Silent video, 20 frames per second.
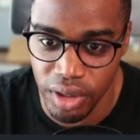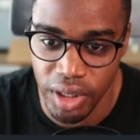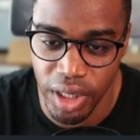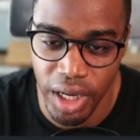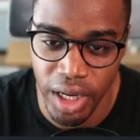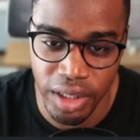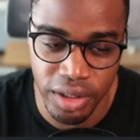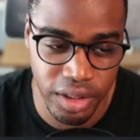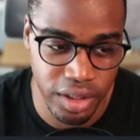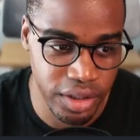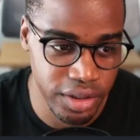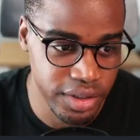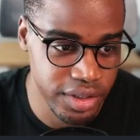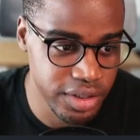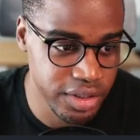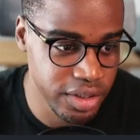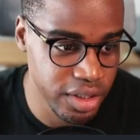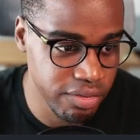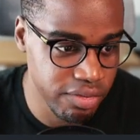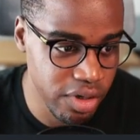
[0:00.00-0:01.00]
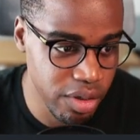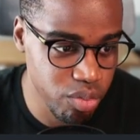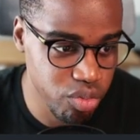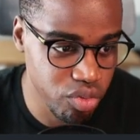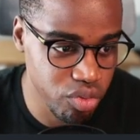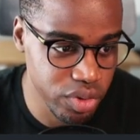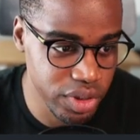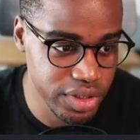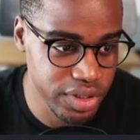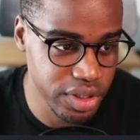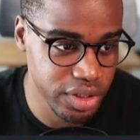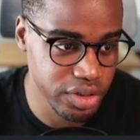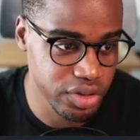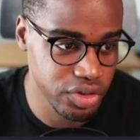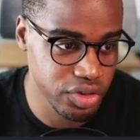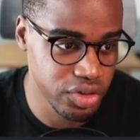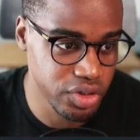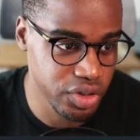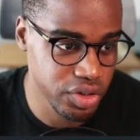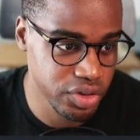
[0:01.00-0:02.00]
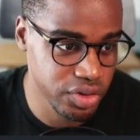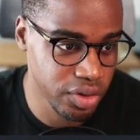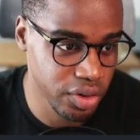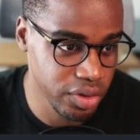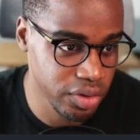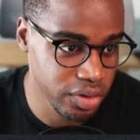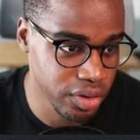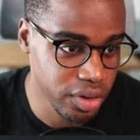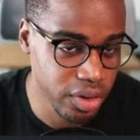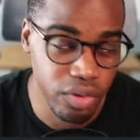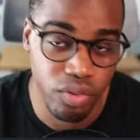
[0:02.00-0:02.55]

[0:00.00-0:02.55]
and it is developed with Zustand,